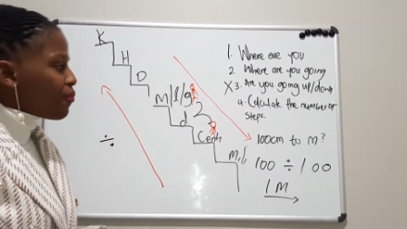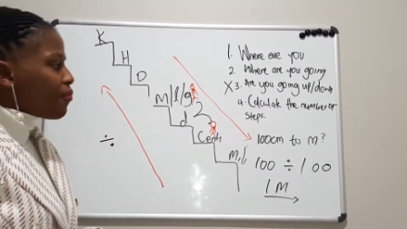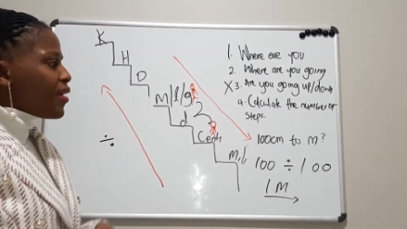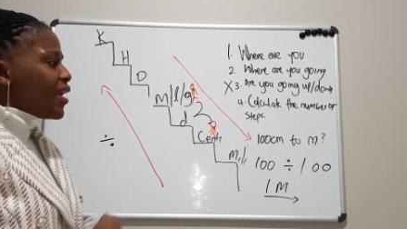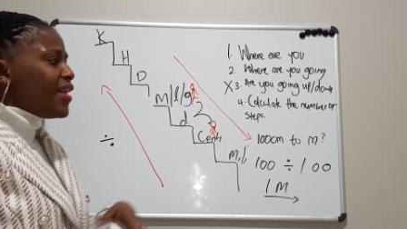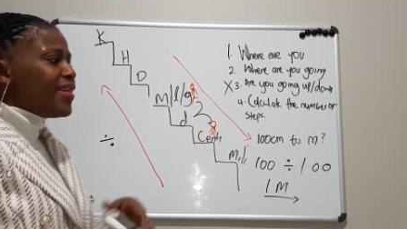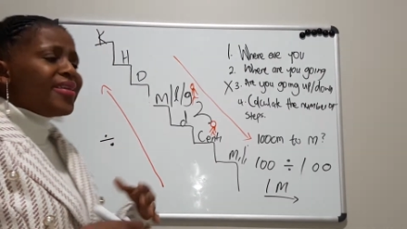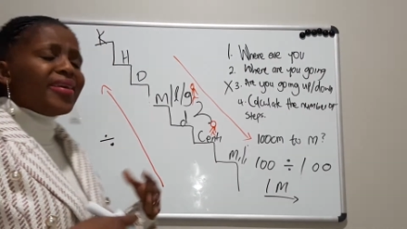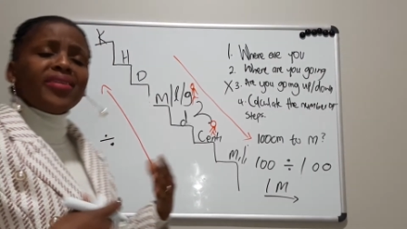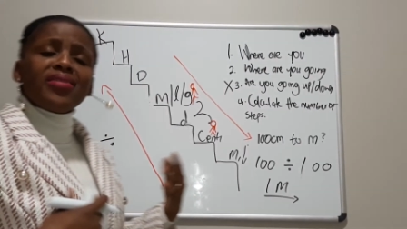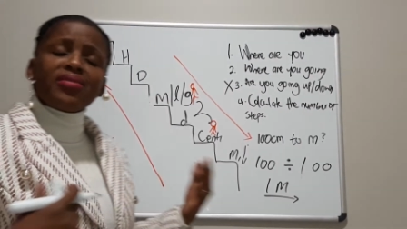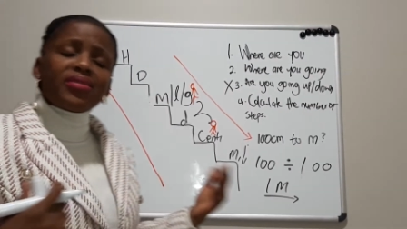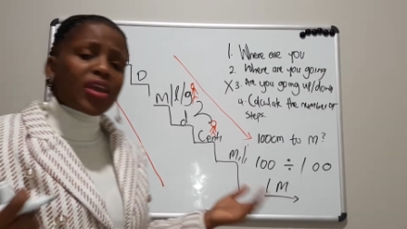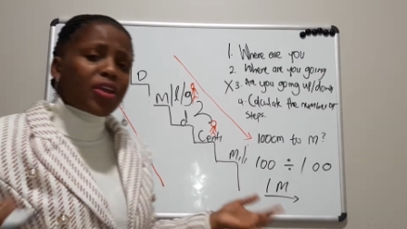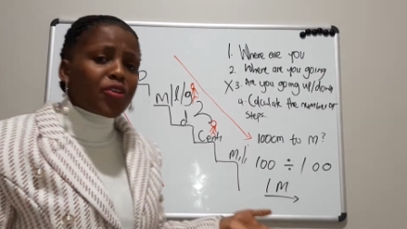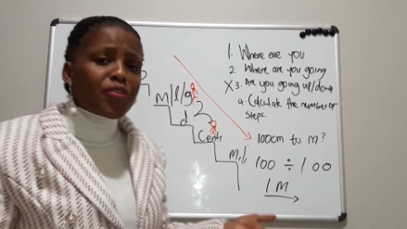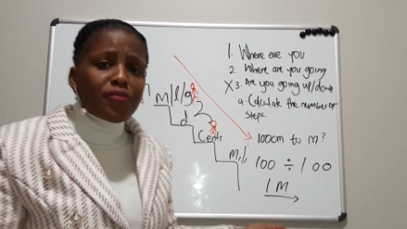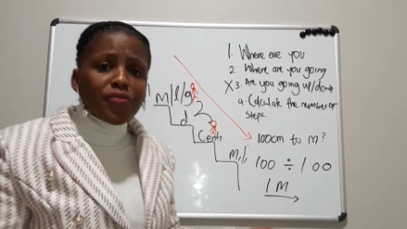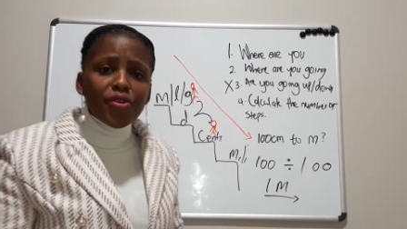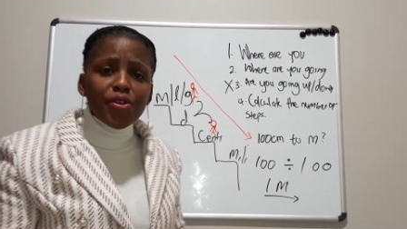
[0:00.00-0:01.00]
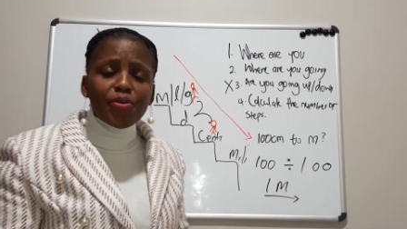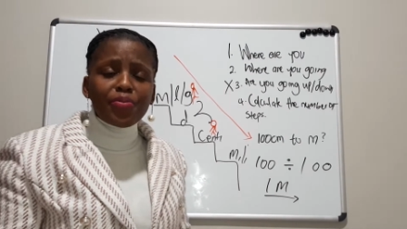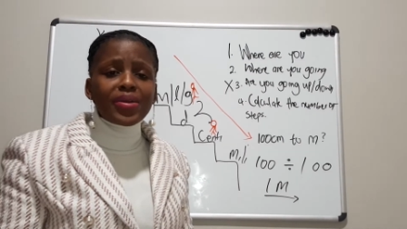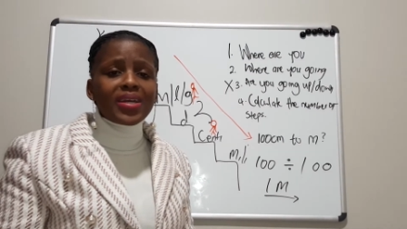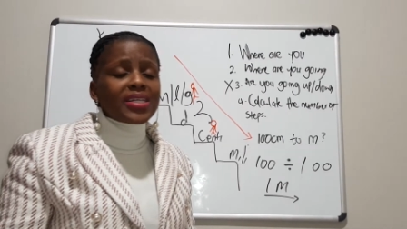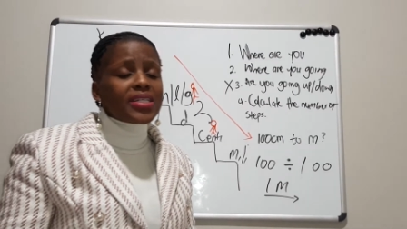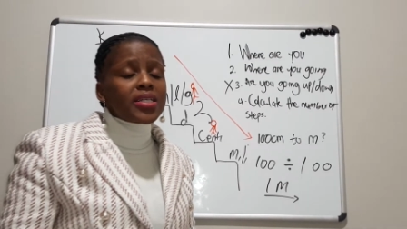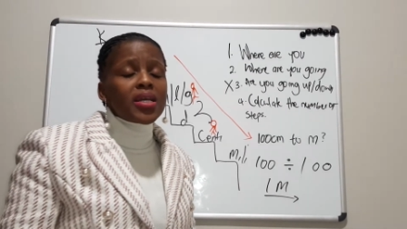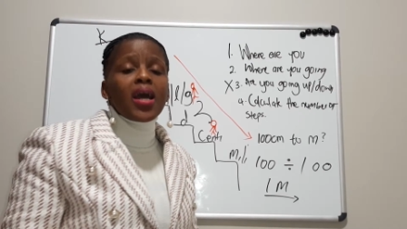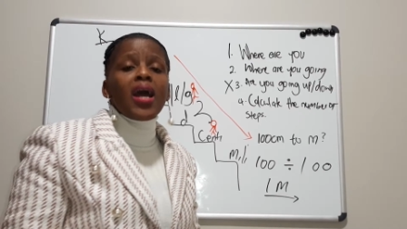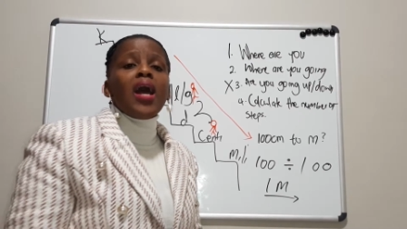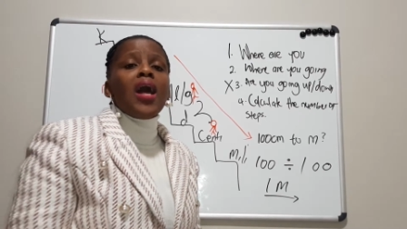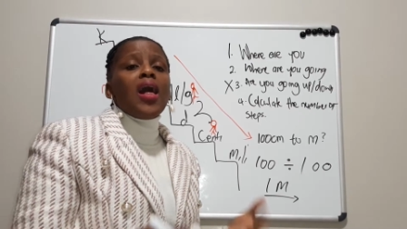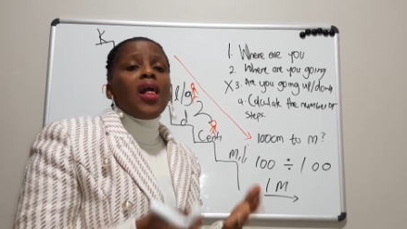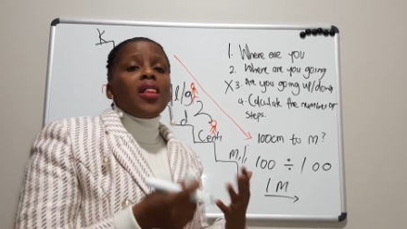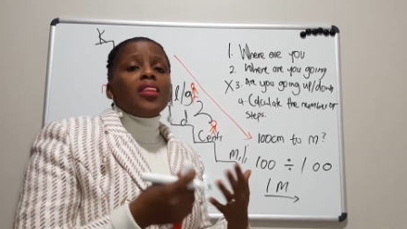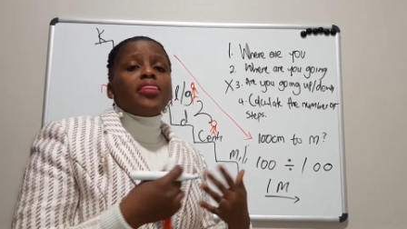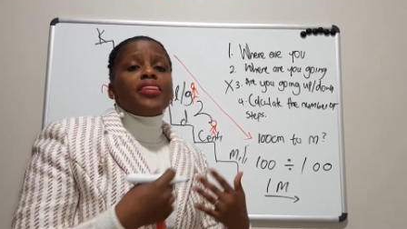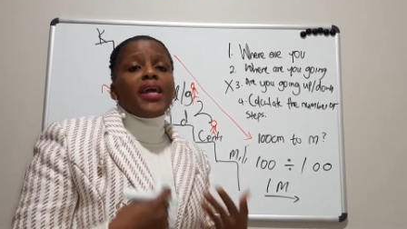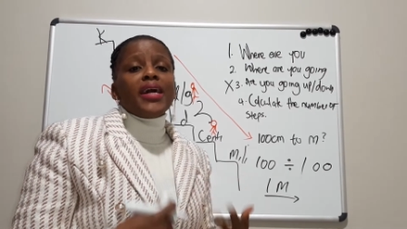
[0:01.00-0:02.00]
And then thank you very much.
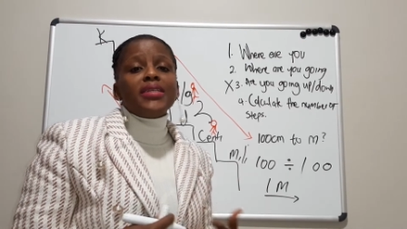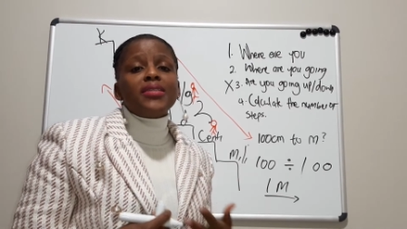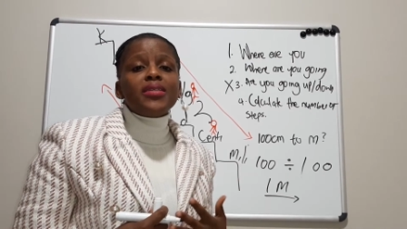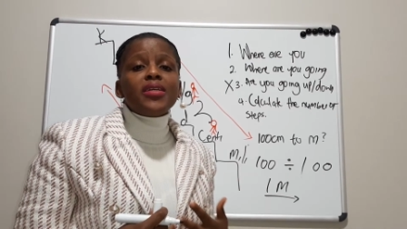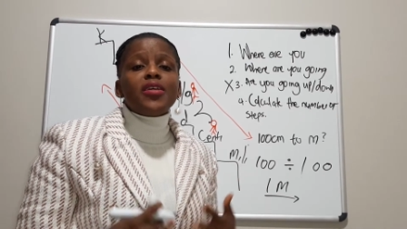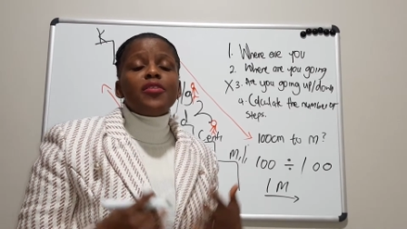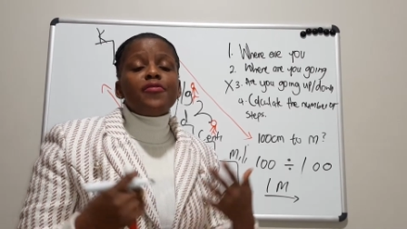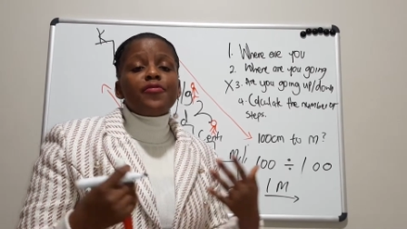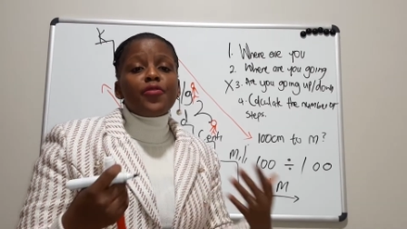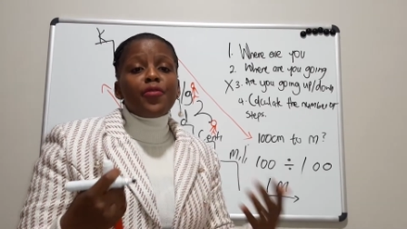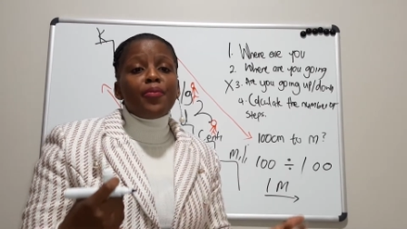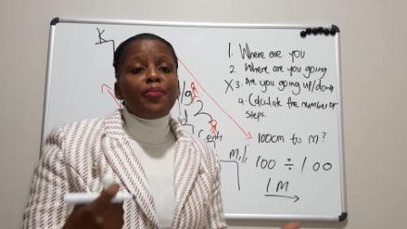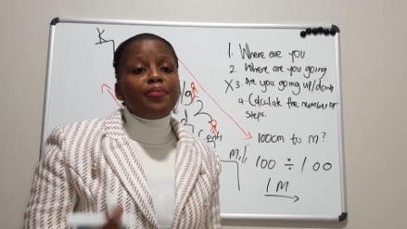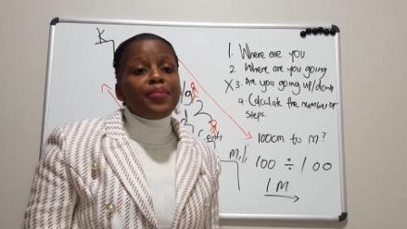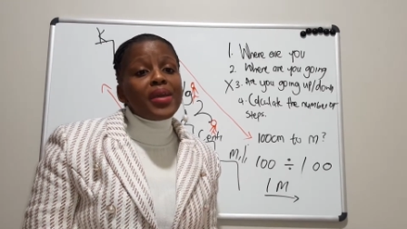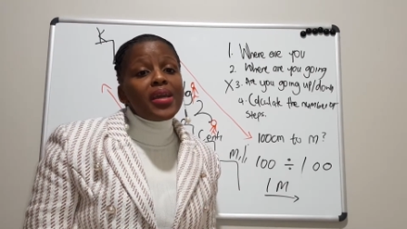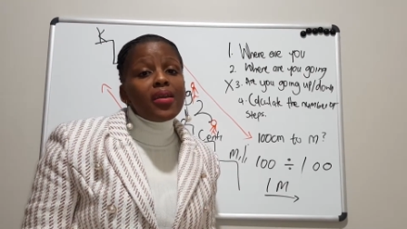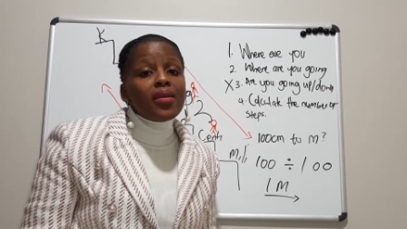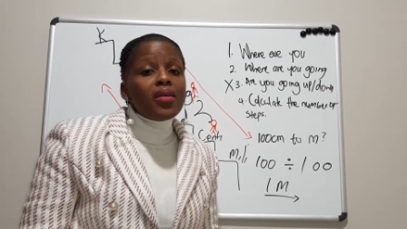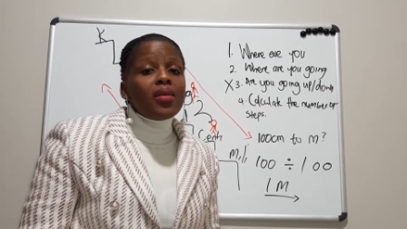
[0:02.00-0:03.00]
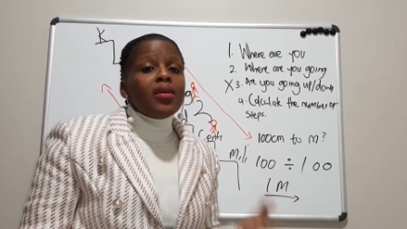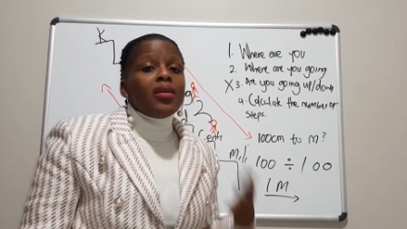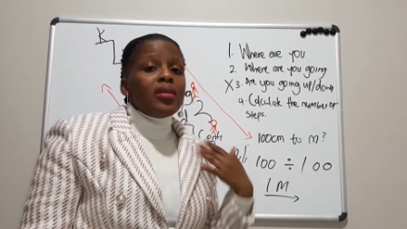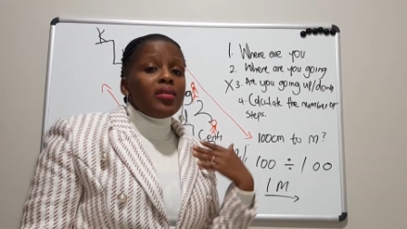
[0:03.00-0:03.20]
That's it from me.